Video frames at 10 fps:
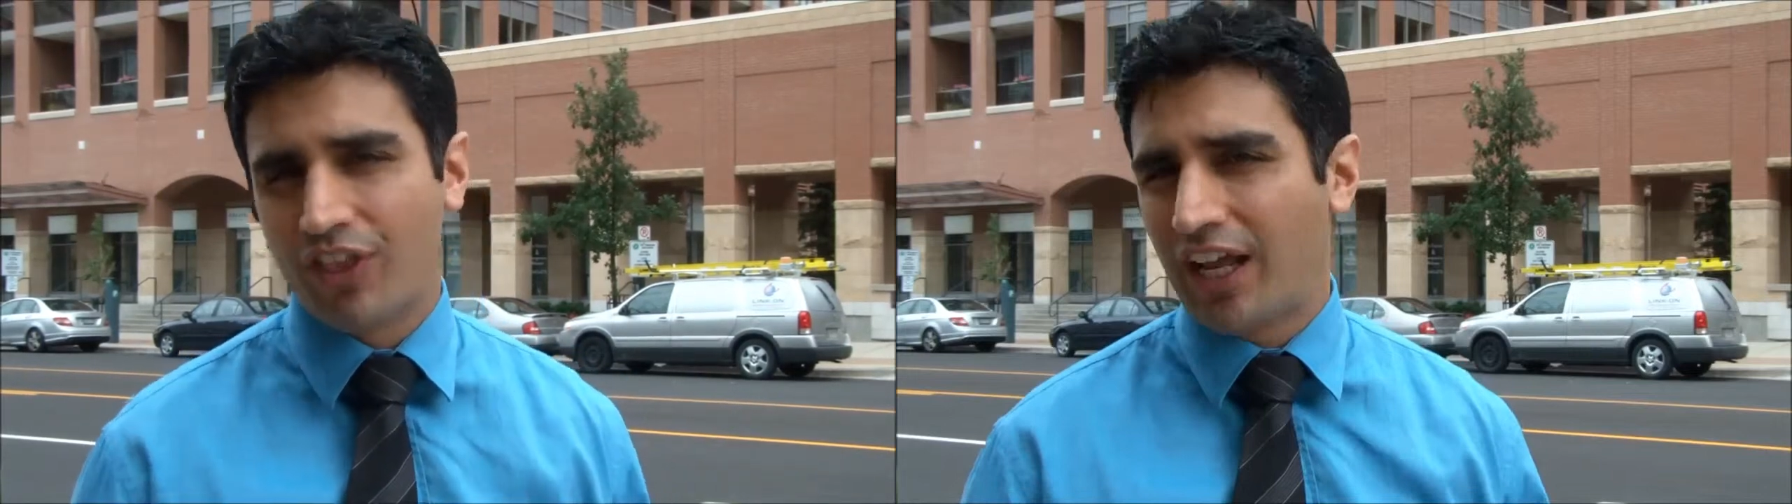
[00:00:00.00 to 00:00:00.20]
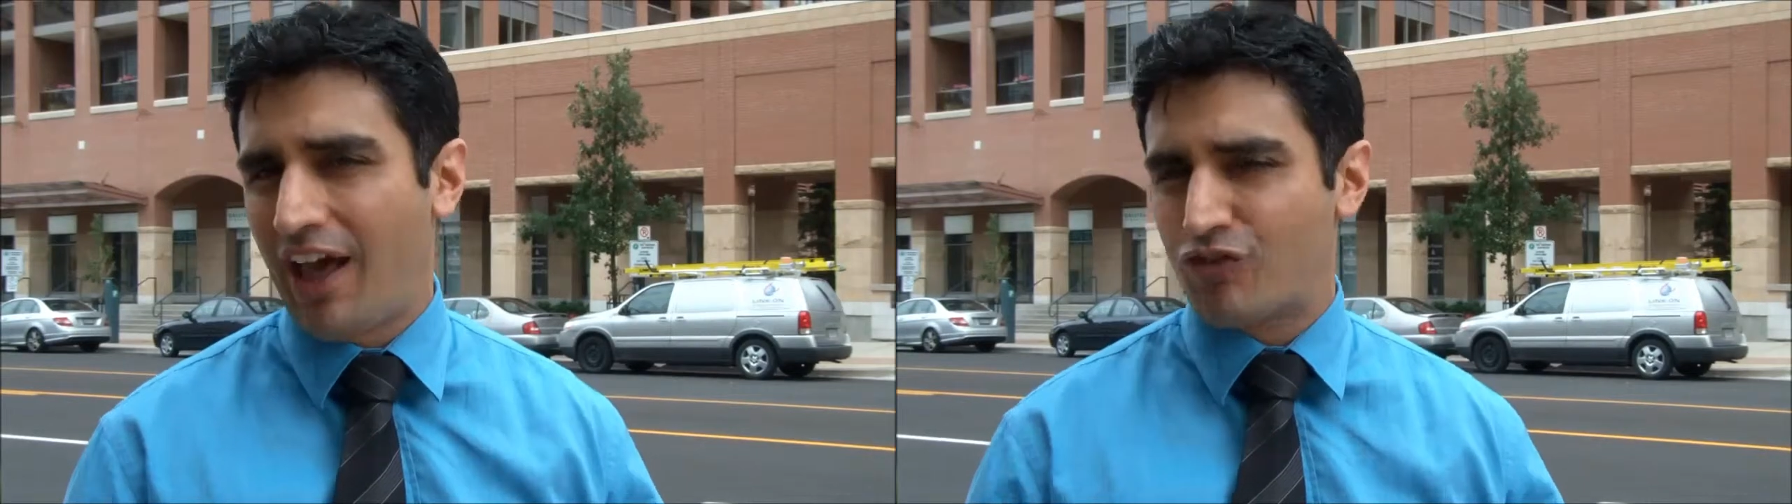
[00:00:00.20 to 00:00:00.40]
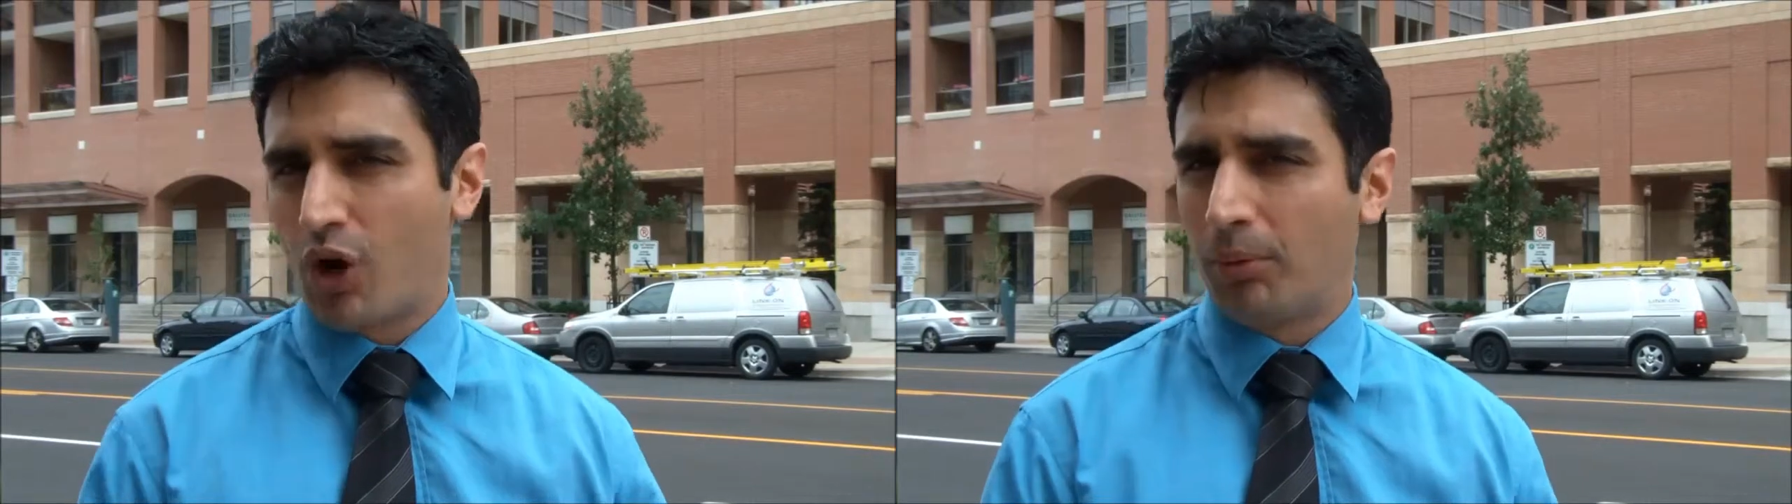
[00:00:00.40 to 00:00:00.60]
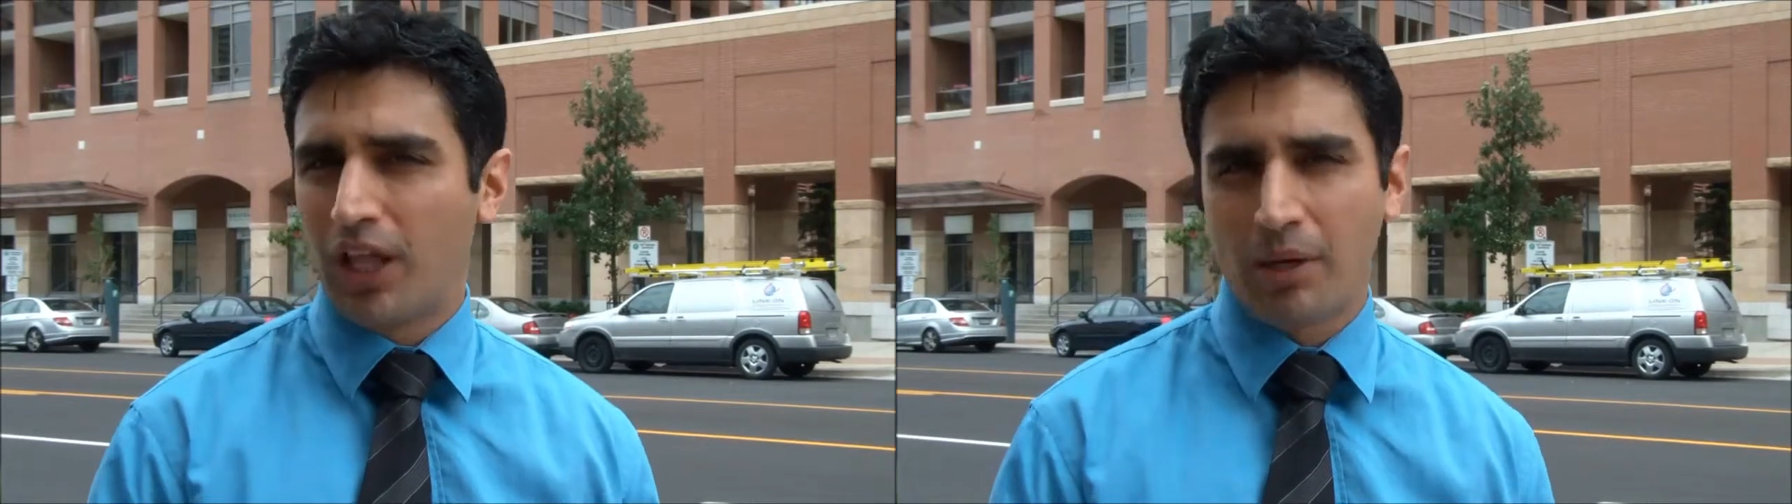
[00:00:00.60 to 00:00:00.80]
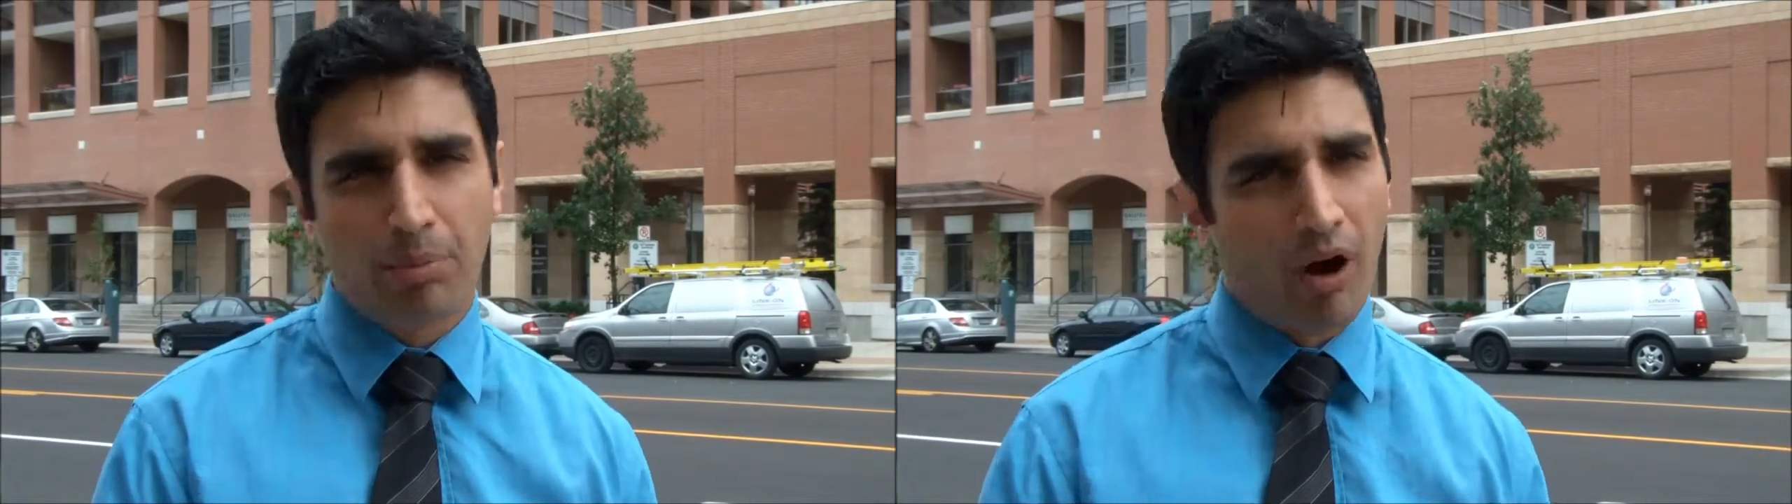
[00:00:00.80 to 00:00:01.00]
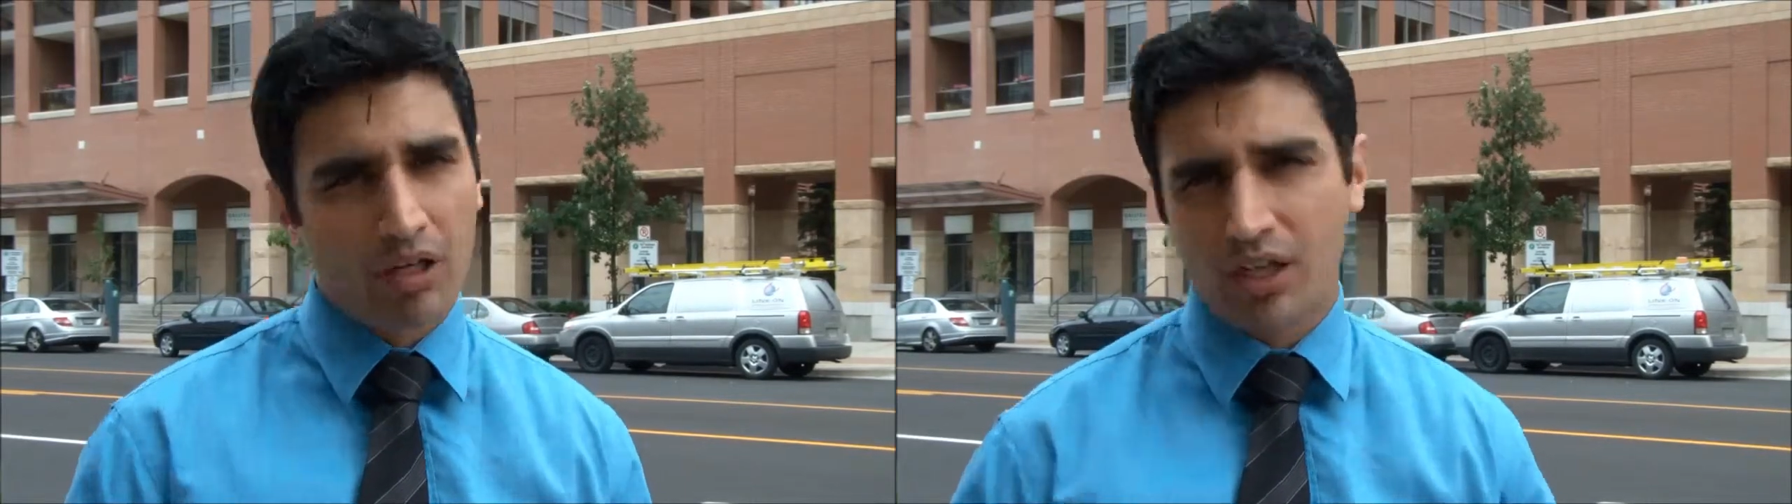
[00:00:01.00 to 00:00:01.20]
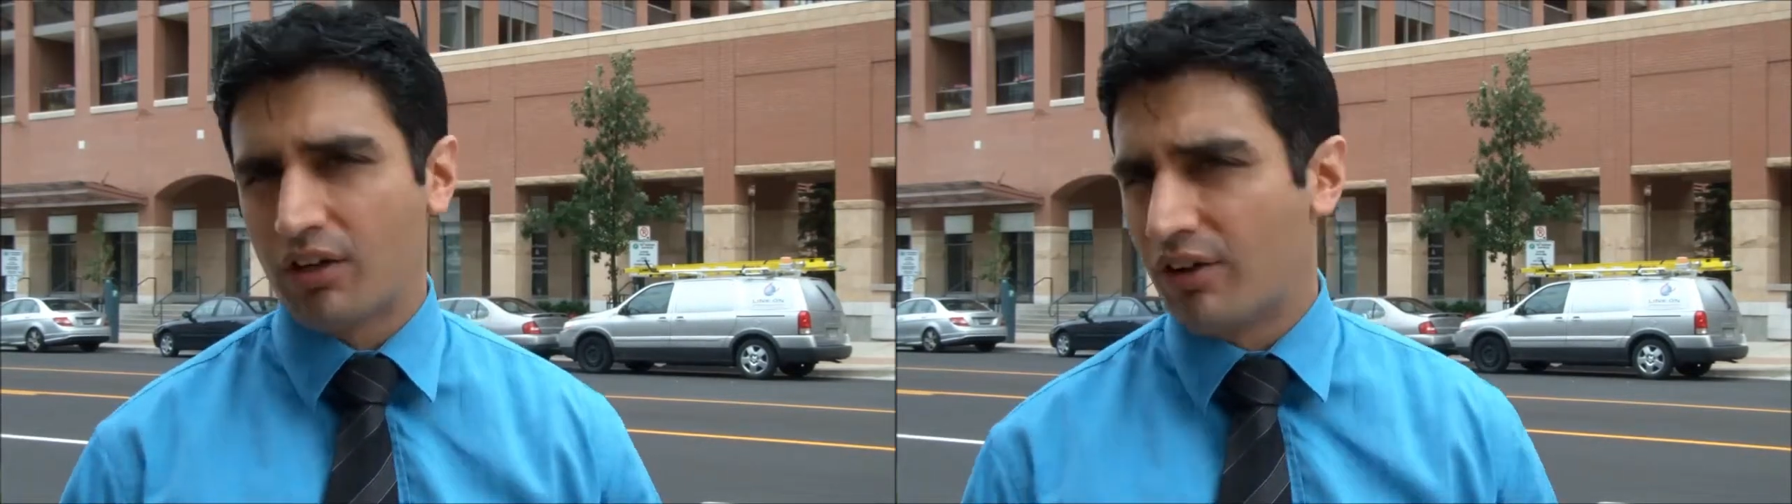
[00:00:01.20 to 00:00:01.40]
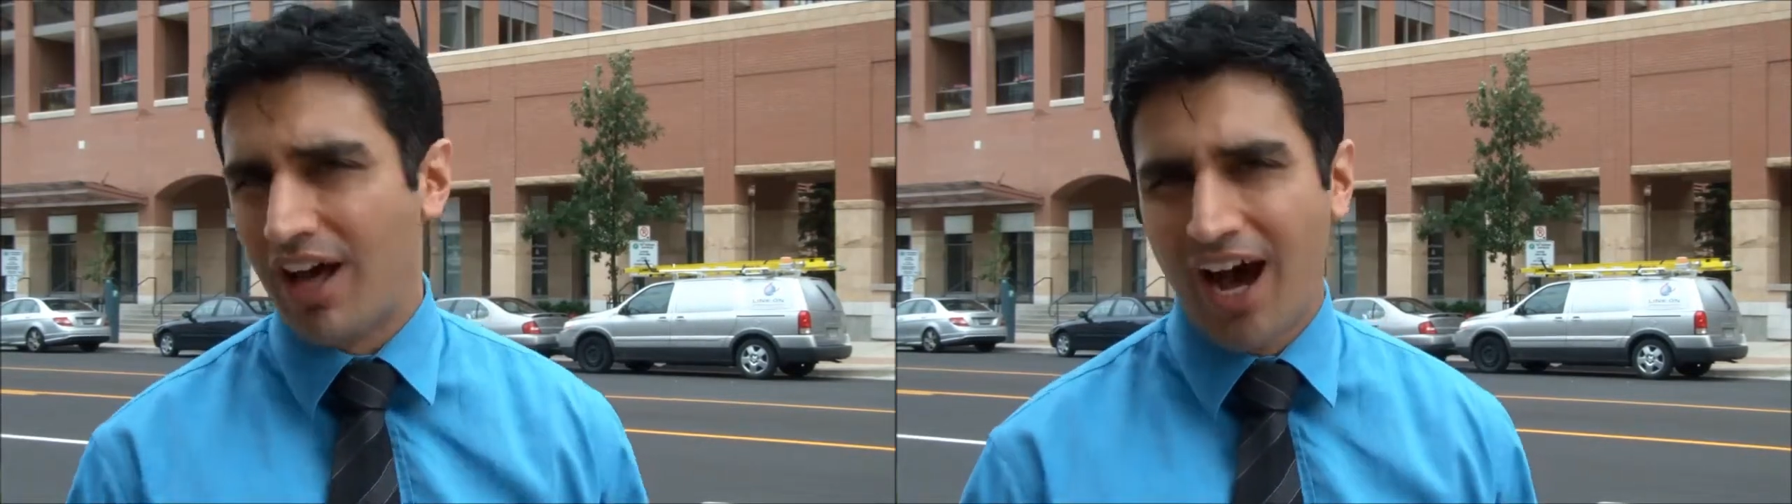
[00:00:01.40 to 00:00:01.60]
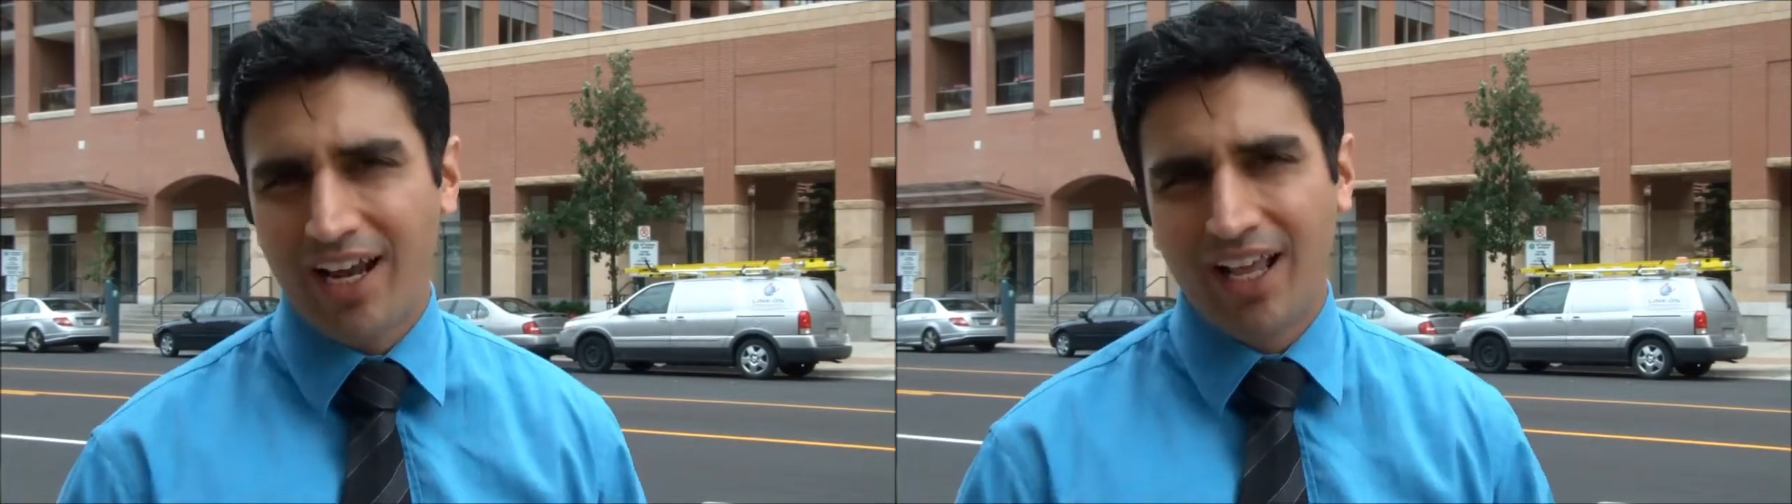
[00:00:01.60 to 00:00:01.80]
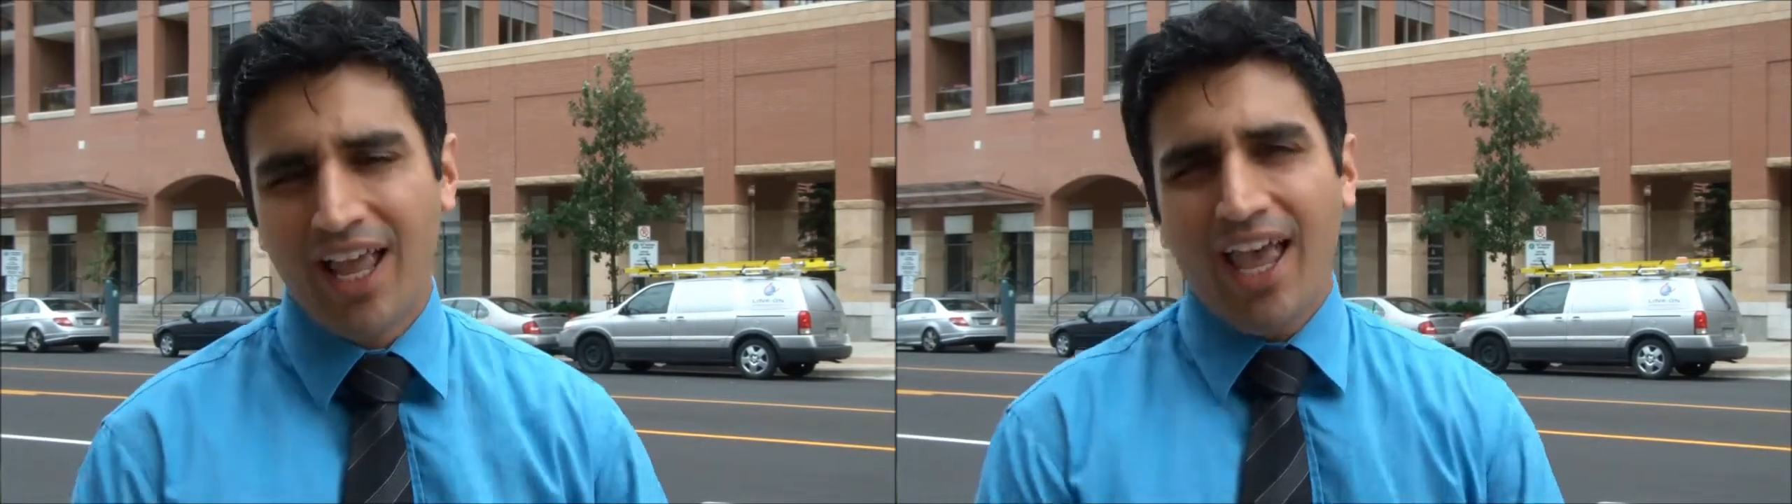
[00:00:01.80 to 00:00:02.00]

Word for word: Are they going to have trouble getting parking or not?